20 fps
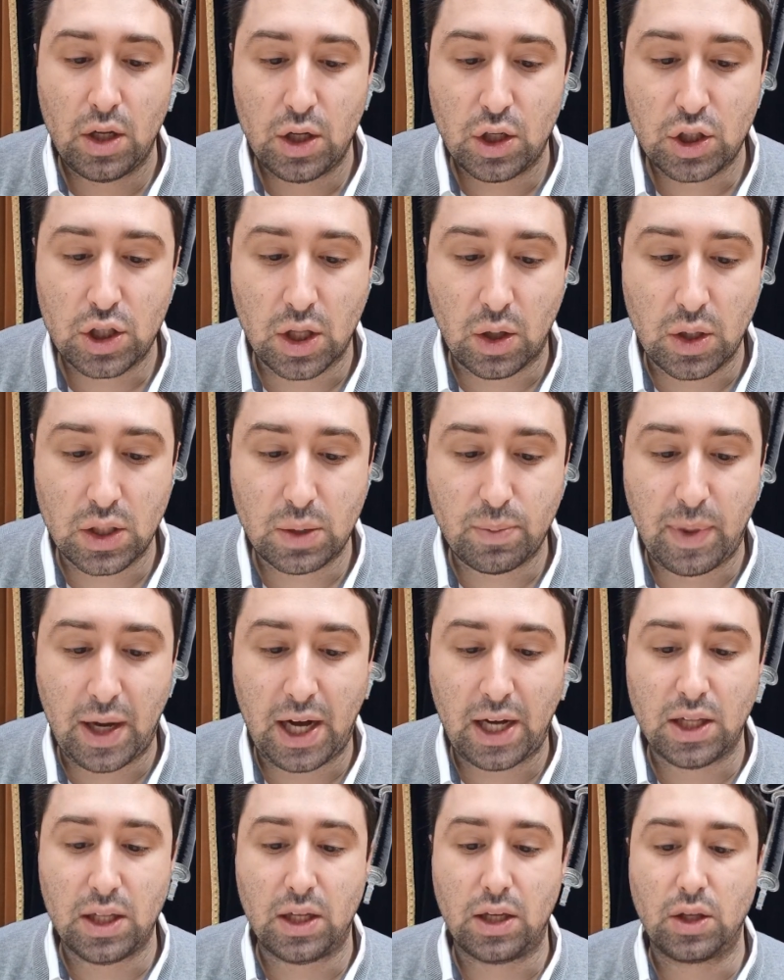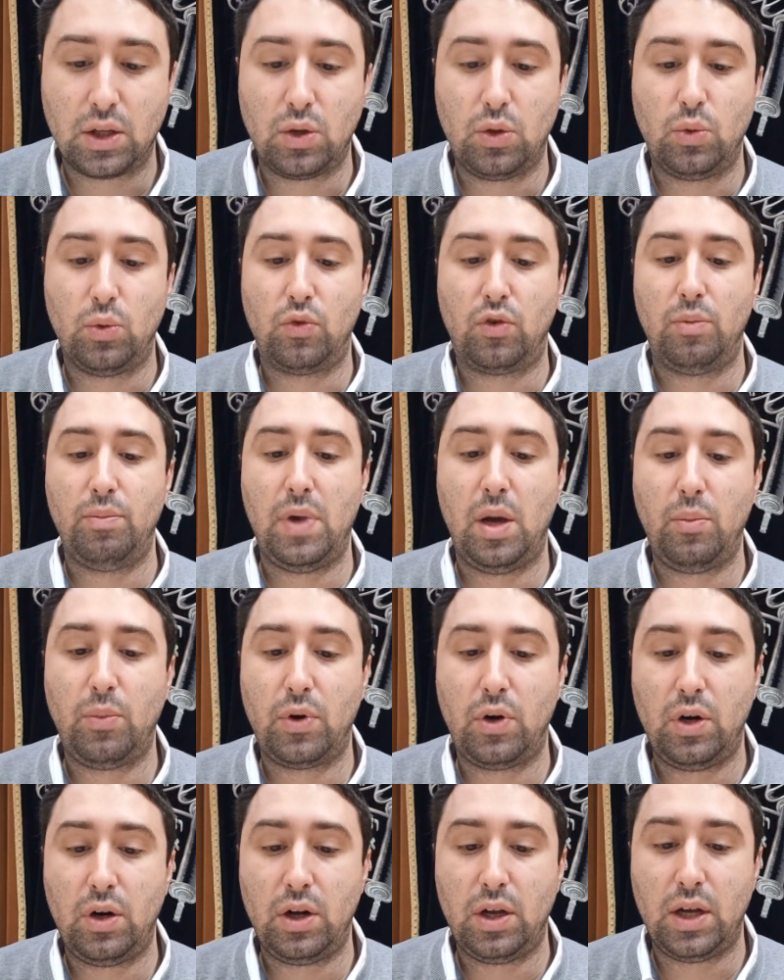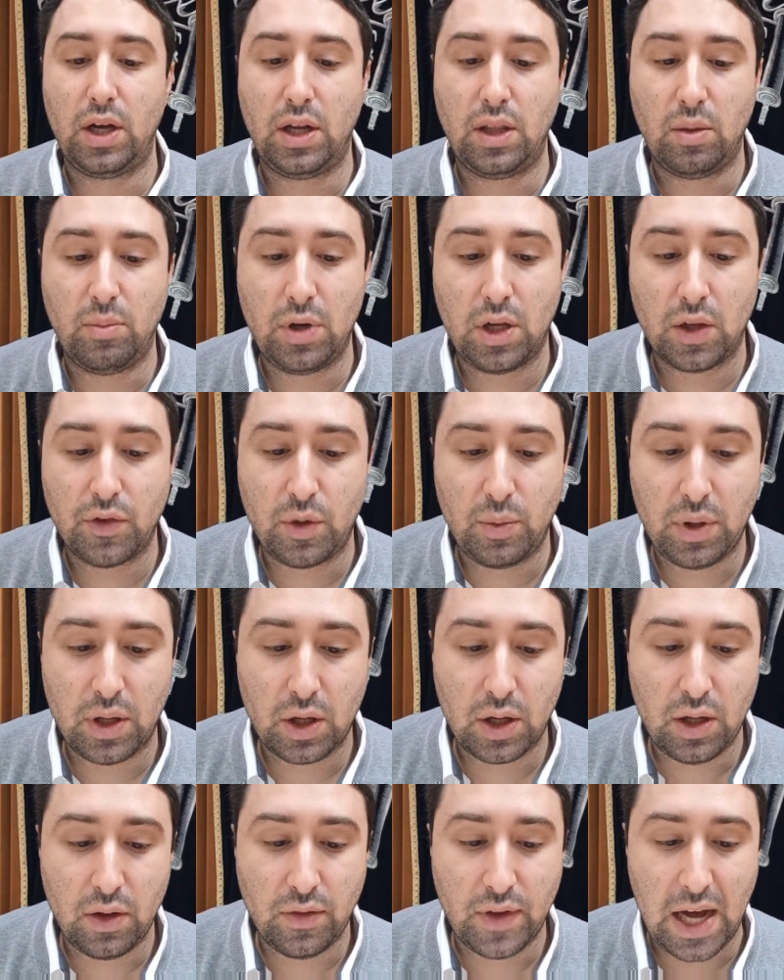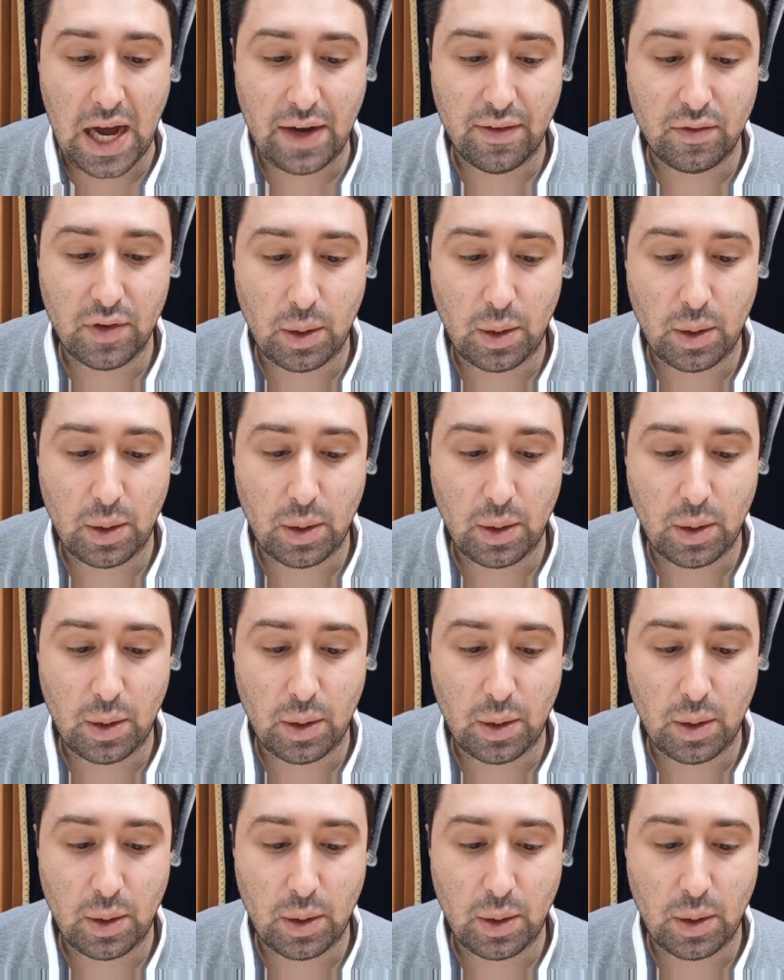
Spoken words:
Shelo ispalel. You remembered in the middle of your meal you didn't daven.